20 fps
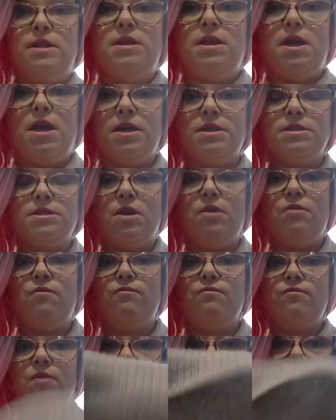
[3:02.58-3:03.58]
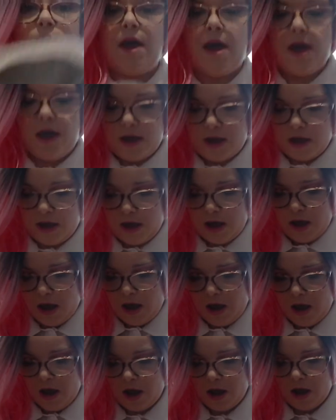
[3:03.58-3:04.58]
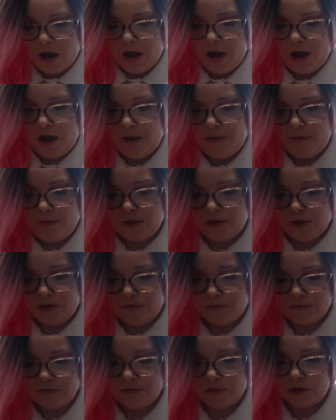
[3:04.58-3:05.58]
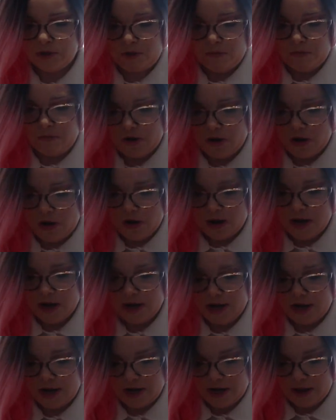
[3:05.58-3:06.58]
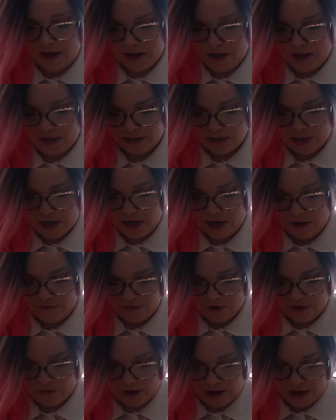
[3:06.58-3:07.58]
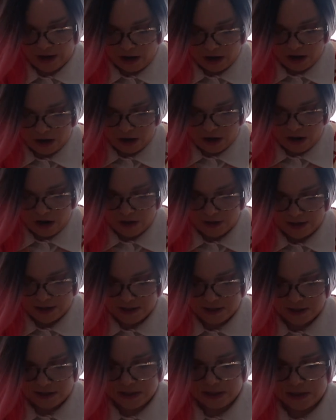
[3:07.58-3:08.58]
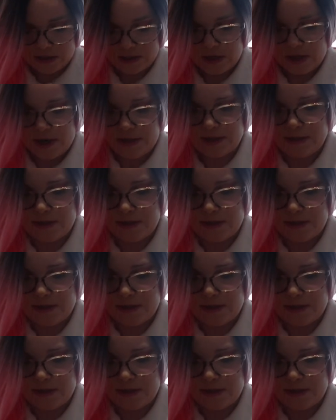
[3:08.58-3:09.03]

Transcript: this roll neck jumper in this lovely grey colour. This is in a size